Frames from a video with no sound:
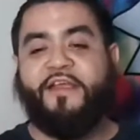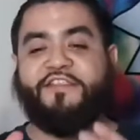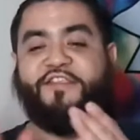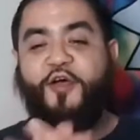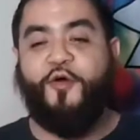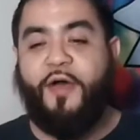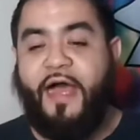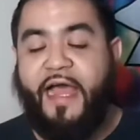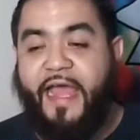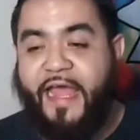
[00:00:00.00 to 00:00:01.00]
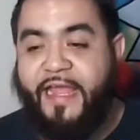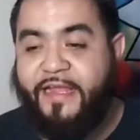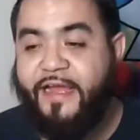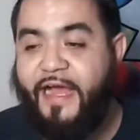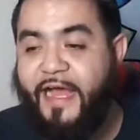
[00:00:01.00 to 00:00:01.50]
So,
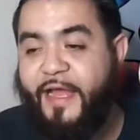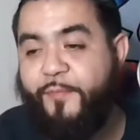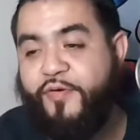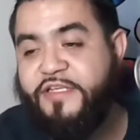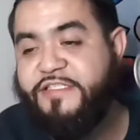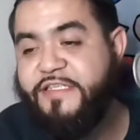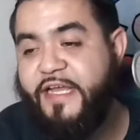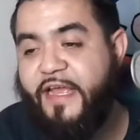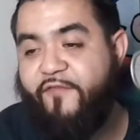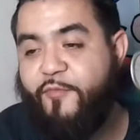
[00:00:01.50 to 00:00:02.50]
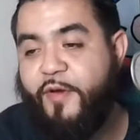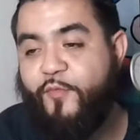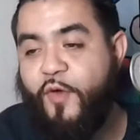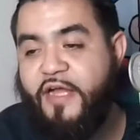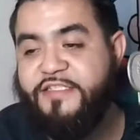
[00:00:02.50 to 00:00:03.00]
hey, I appreciate
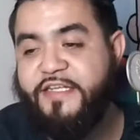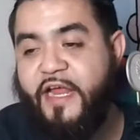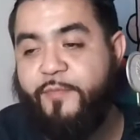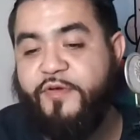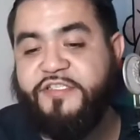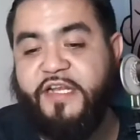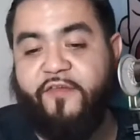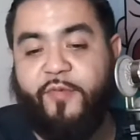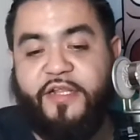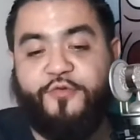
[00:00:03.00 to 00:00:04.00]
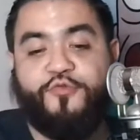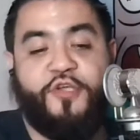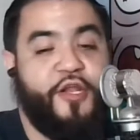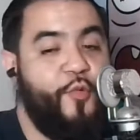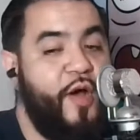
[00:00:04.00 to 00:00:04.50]
everybody watching. I appreciate everybody who's
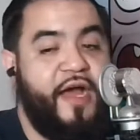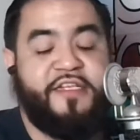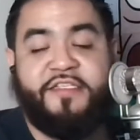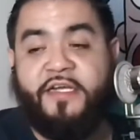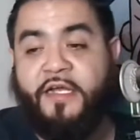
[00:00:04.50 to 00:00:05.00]
gonna watch.